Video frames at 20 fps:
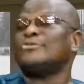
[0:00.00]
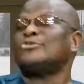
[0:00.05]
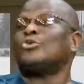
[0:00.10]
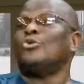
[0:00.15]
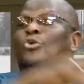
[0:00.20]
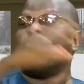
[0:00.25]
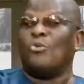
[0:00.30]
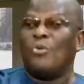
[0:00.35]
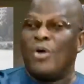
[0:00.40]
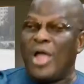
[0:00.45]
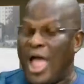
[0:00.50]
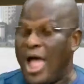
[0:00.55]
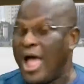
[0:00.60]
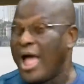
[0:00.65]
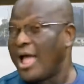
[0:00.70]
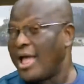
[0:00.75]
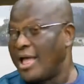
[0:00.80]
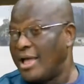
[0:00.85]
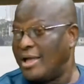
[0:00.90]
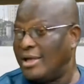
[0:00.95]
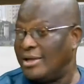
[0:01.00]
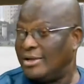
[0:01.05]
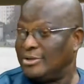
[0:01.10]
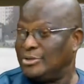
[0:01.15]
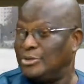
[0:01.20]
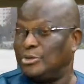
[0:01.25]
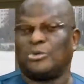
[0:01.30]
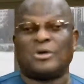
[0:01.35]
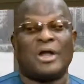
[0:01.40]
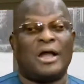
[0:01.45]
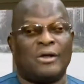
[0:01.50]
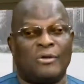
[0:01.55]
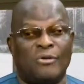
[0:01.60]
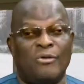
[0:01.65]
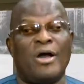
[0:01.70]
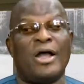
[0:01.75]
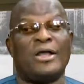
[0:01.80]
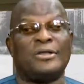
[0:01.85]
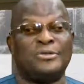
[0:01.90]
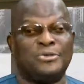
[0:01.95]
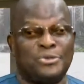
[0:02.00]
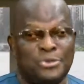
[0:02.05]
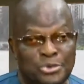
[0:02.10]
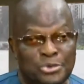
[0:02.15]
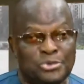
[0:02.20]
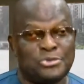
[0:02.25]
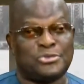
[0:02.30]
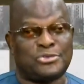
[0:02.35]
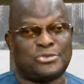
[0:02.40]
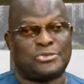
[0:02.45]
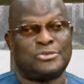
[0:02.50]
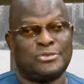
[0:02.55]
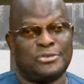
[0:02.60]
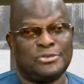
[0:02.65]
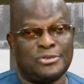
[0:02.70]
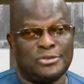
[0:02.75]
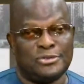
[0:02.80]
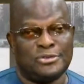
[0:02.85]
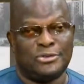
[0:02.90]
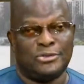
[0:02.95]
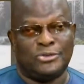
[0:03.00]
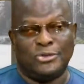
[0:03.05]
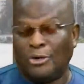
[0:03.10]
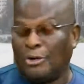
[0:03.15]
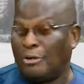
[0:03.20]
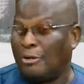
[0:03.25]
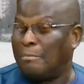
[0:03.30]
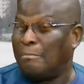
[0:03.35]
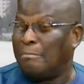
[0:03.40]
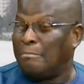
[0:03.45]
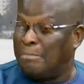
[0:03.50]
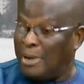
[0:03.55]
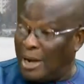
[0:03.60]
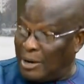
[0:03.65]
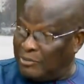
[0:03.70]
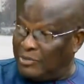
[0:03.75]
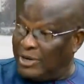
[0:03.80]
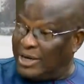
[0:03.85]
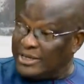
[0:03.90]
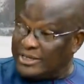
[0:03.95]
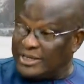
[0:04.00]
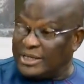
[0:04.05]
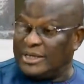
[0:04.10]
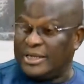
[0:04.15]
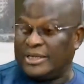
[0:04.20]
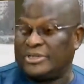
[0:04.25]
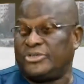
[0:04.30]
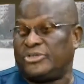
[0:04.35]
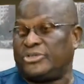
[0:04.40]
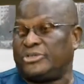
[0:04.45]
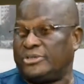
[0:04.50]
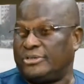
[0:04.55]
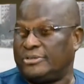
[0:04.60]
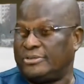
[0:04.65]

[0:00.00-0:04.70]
to where you can go and use your boundless energy